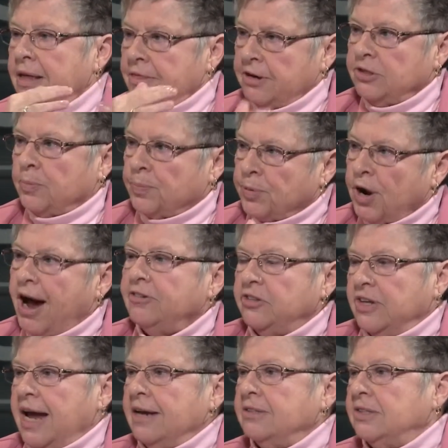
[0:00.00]
there's a
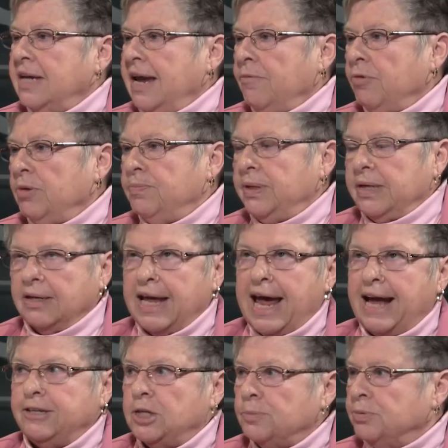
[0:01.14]
process, and we'd be
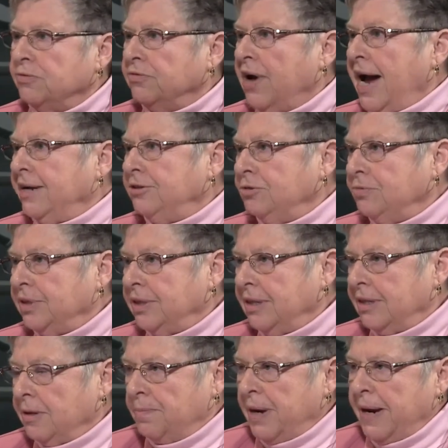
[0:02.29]
glad to provide you
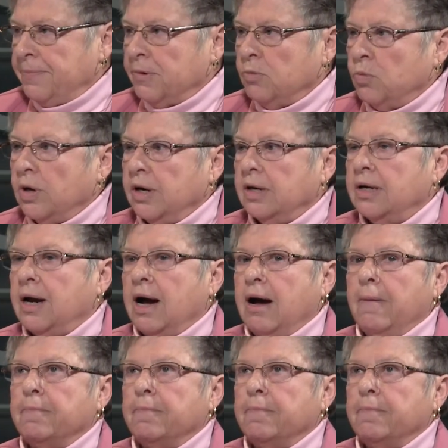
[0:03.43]
with the paperwork.